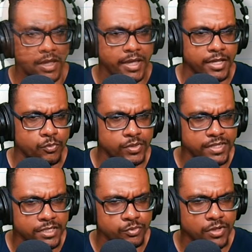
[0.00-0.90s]
And what
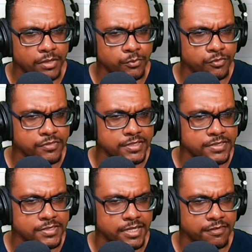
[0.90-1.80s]
I'll do, I'll move
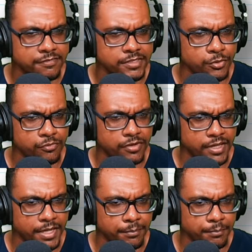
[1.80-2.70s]
this ft over
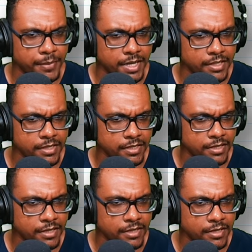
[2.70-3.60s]
m back
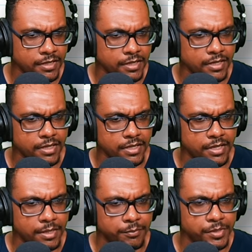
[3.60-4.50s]
here
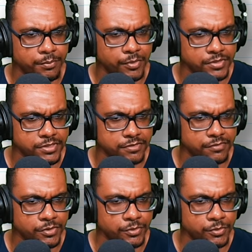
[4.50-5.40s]
and put the positive
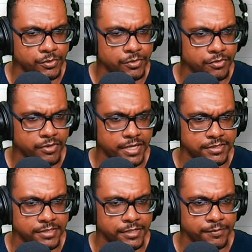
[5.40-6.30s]
u right
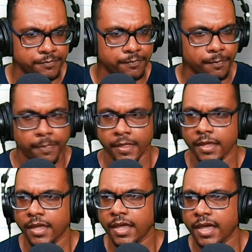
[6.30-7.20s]
here.
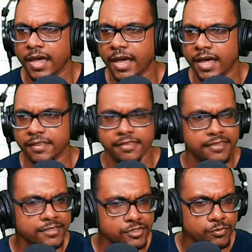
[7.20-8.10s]
And
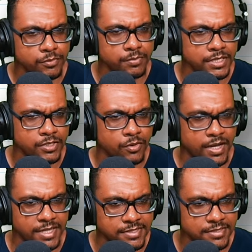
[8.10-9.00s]
this would be your
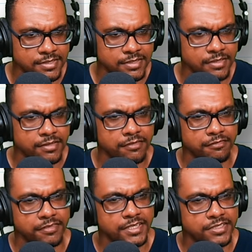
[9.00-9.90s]
answer.
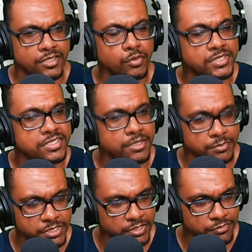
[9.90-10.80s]
V is now the
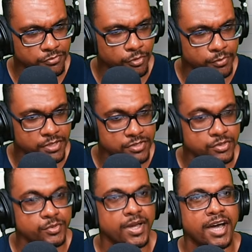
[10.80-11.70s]
subject of the formula,
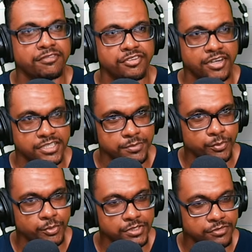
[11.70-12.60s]
so you have
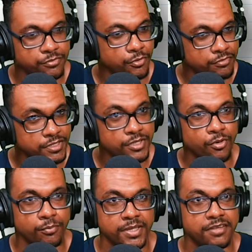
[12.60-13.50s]
transpose for V
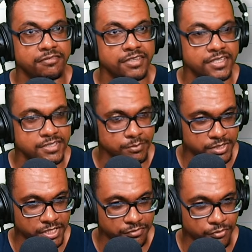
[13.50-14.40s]
or make V the
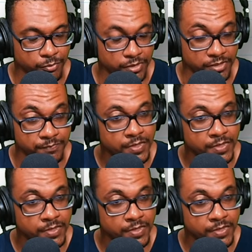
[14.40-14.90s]
subject of the formula.